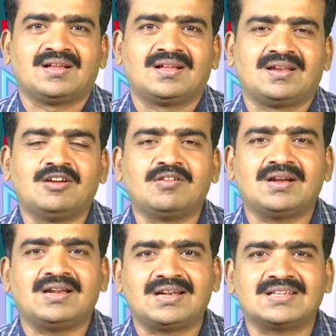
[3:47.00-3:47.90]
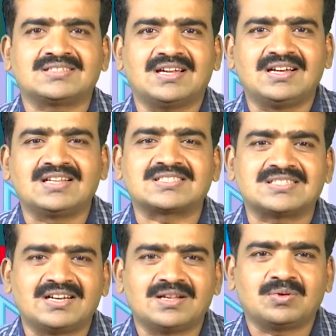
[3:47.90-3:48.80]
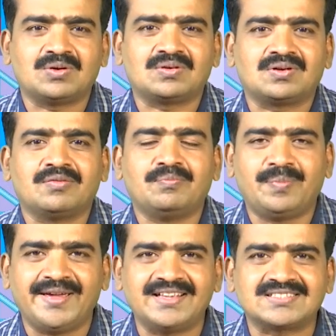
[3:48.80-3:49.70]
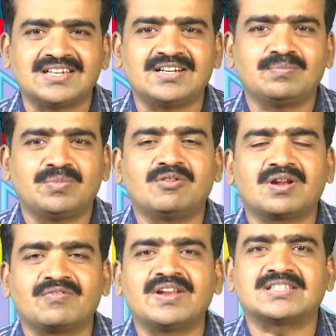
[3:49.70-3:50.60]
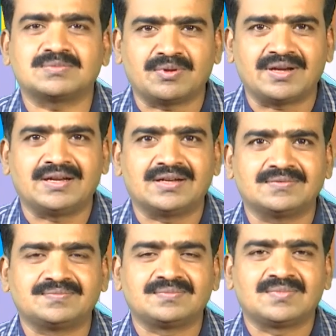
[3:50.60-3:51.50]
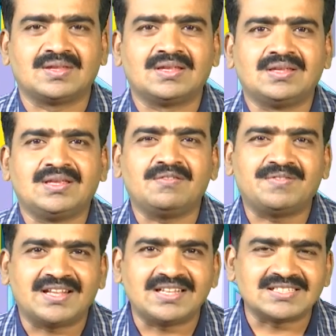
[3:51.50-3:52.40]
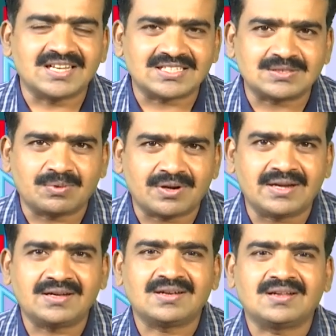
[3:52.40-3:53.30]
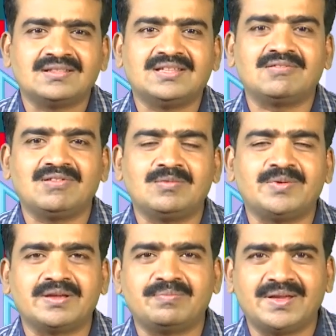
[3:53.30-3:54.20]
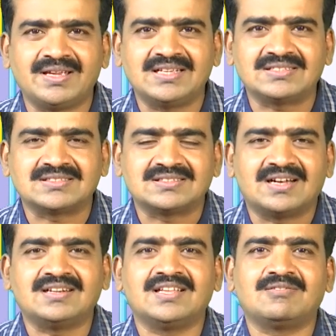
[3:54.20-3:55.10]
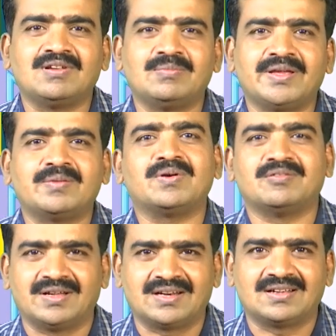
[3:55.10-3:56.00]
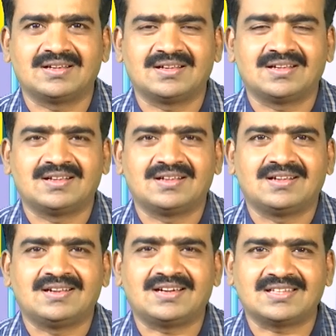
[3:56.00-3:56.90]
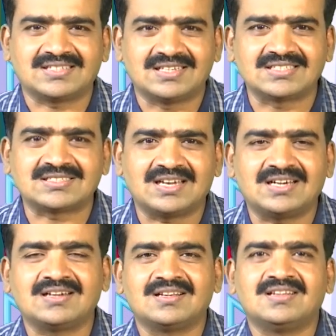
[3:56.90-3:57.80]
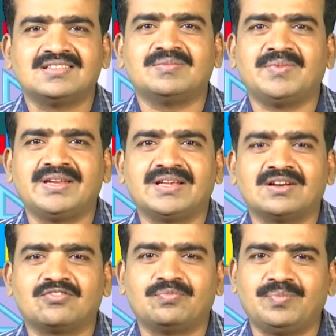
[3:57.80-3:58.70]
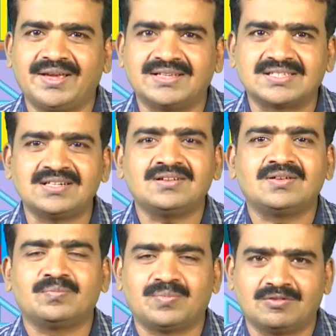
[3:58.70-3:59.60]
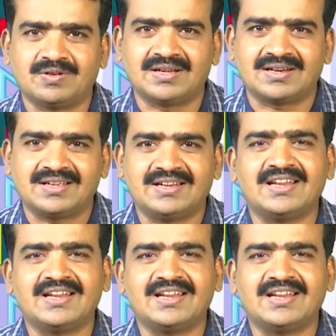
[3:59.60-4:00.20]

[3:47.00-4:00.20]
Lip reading: Now, let us understand about base and power of an exponent. If there is an exponent, there will be a base and there will be a power. Let us understand the meaning of base and power in an